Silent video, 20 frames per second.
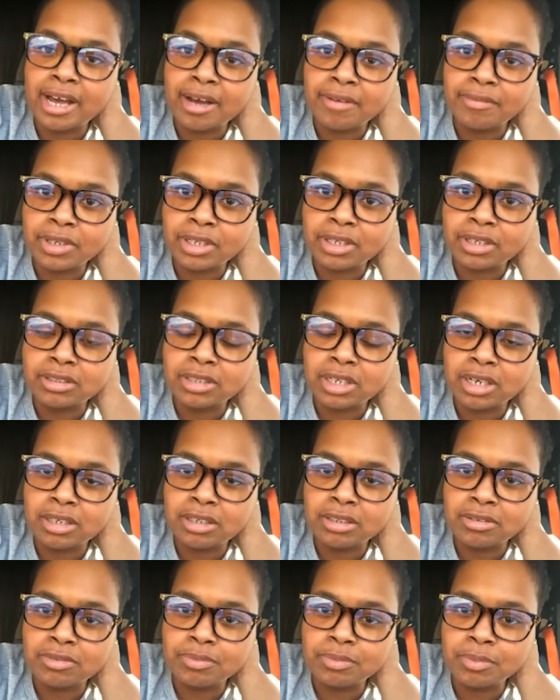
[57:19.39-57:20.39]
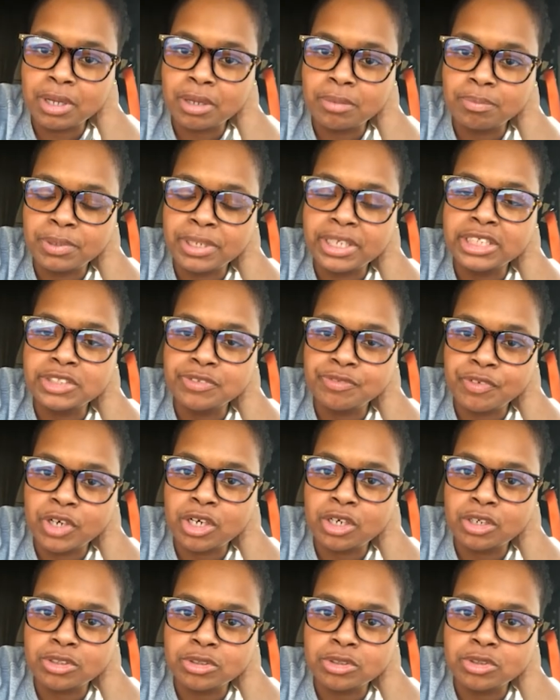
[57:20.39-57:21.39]
So have a, a, a
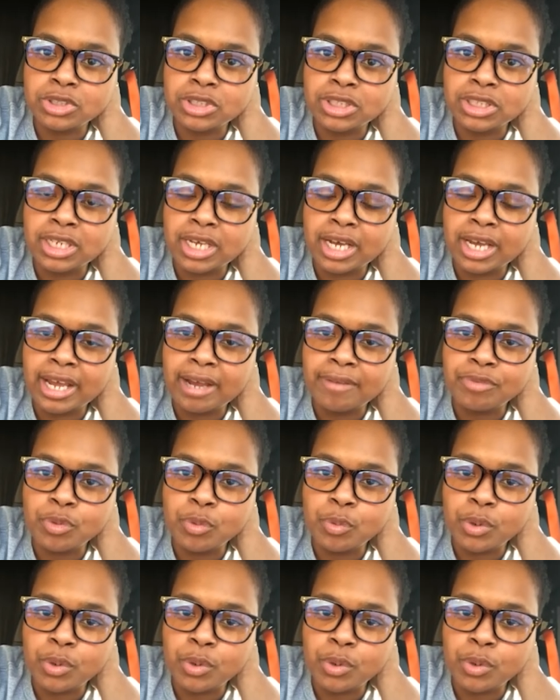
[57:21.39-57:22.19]
place for her so she not